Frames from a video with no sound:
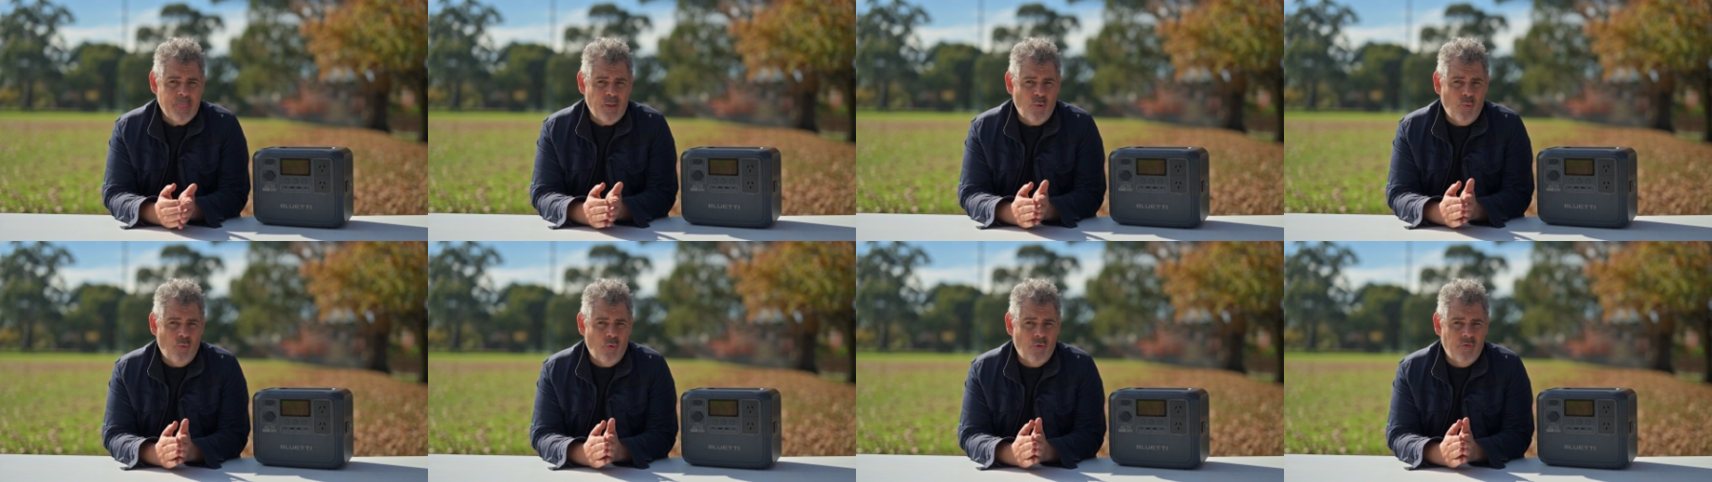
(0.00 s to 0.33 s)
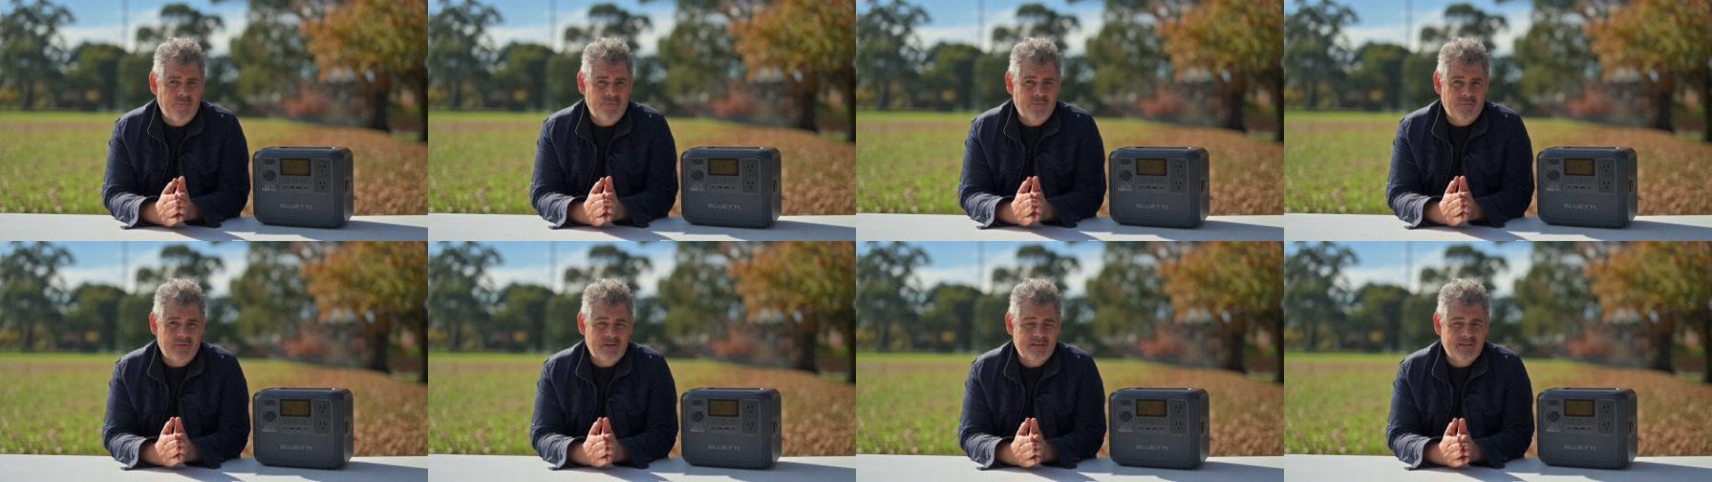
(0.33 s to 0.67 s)
Or
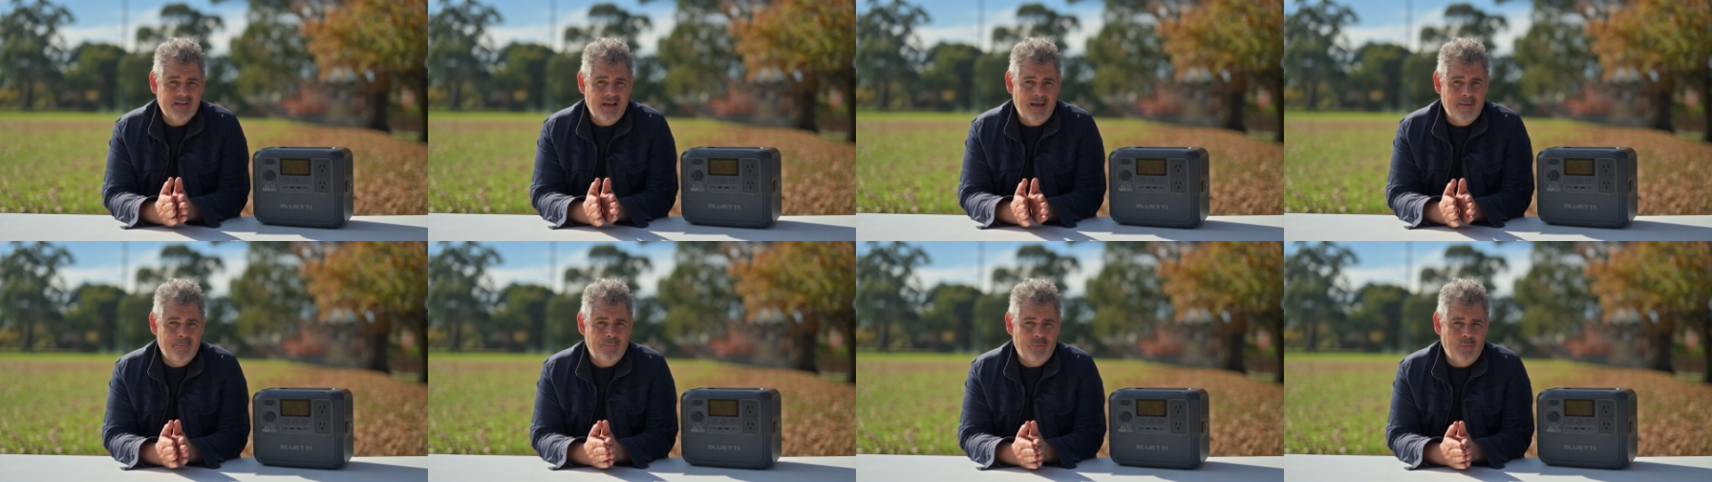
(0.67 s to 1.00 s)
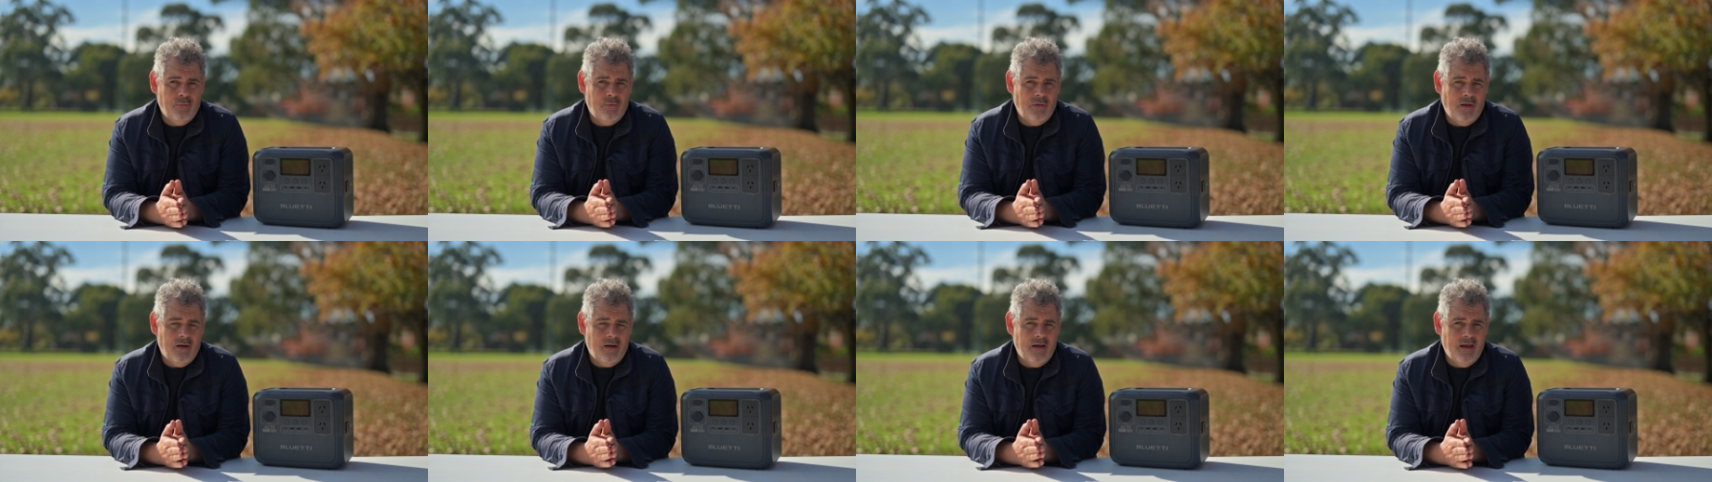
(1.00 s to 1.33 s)
for
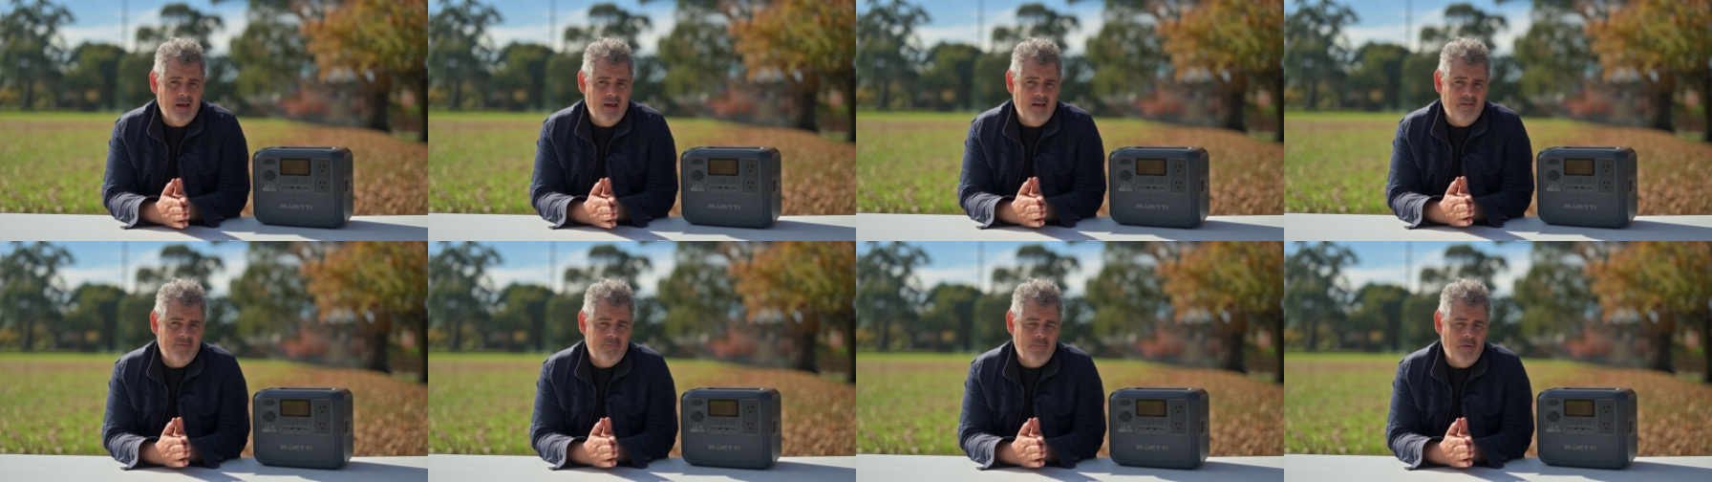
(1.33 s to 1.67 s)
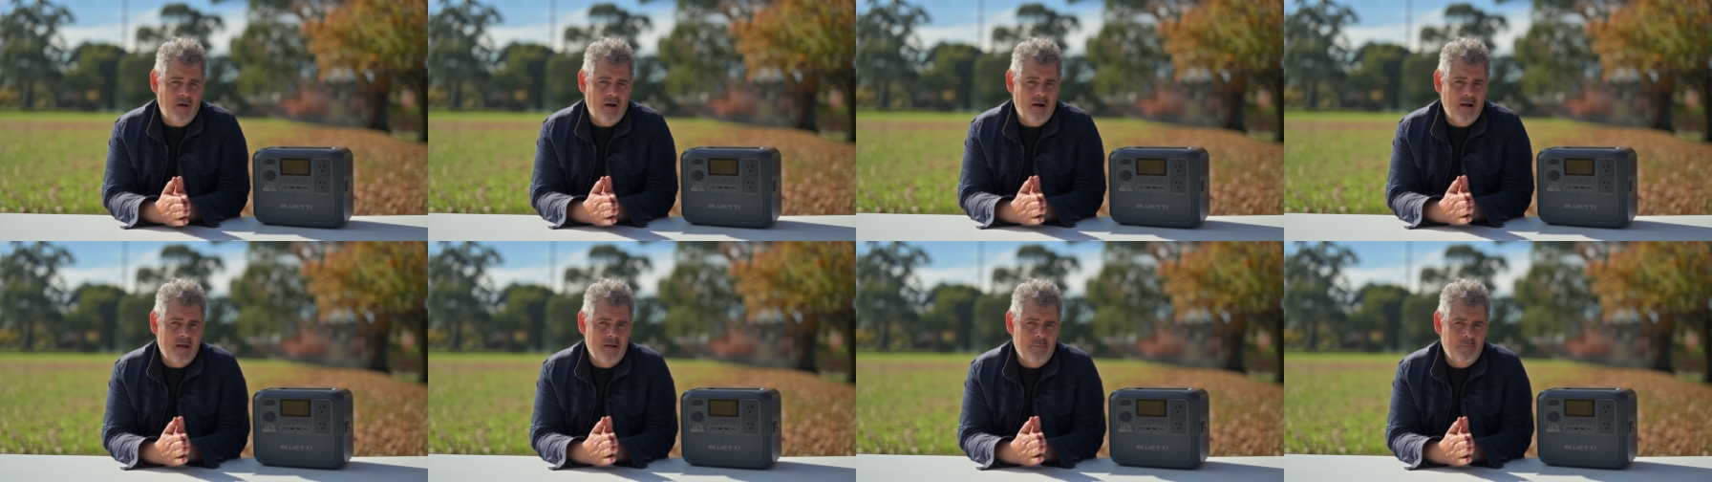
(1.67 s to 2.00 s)
example, I have
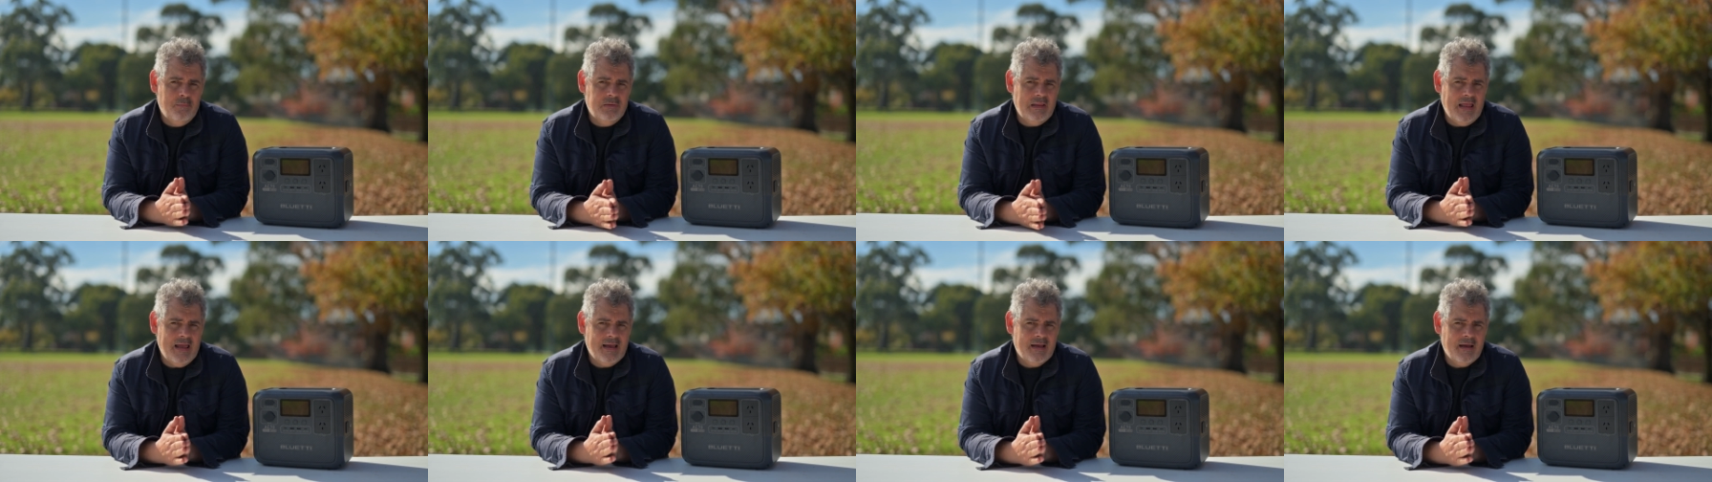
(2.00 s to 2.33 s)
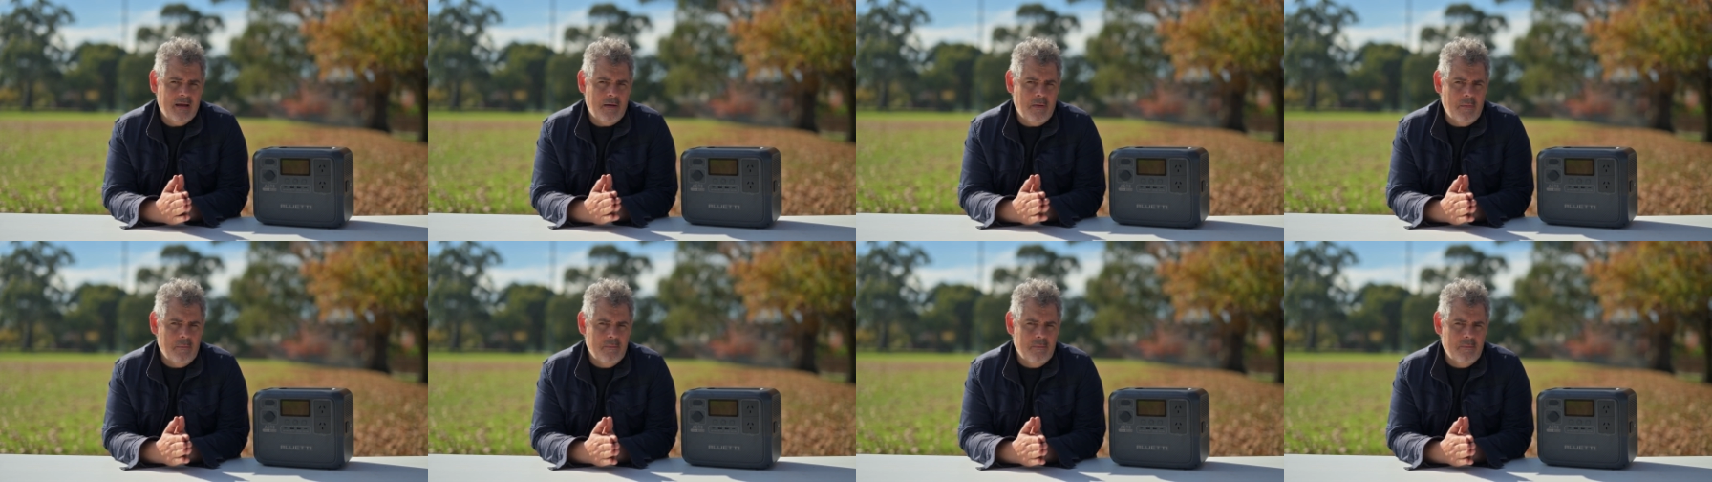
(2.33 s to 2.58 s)
my Black